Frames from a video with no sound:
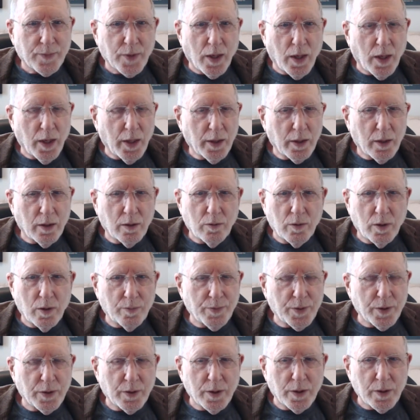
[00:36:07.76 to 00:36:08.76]
I go
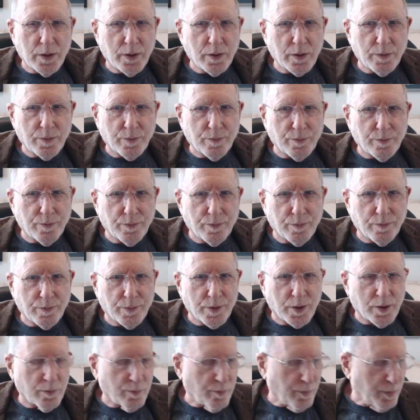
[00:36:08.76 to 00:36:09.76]
up to
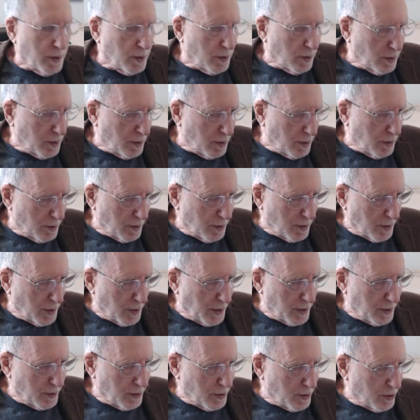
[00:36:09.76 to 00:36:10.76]
Milt and
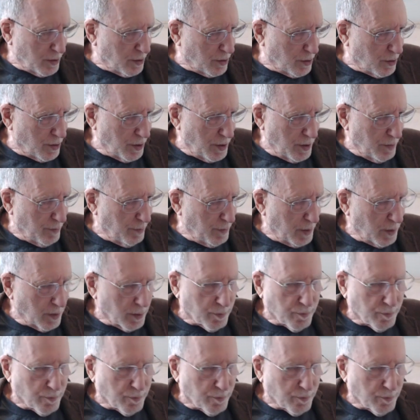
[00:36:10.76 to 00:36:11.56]
say, "Gee, Milt,